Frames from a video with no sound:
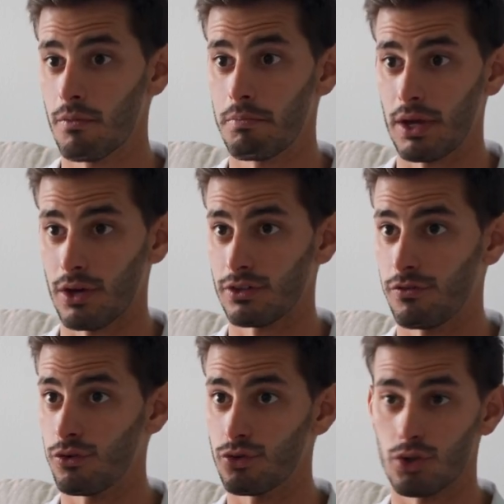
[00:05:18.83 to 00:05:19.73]
because if
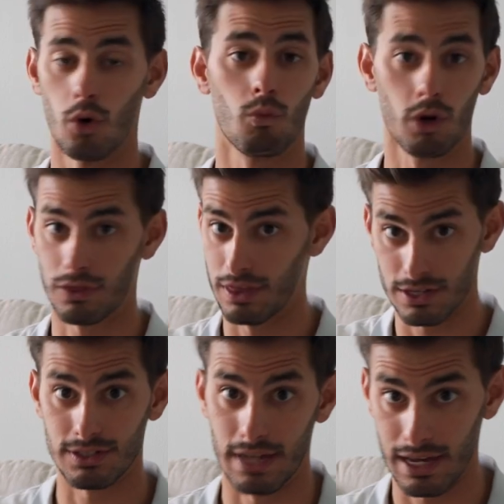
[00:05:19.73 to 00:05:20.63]
you don't work
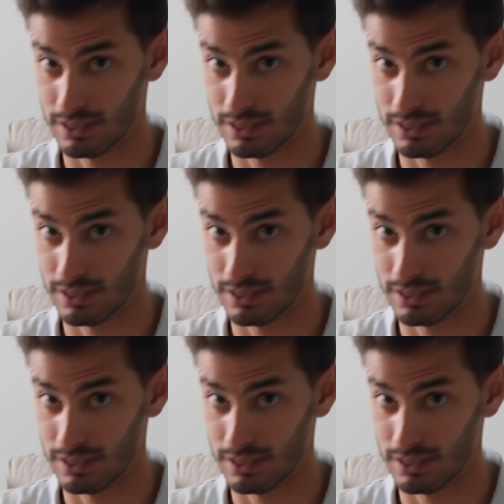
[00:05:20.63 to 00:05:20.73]
this day,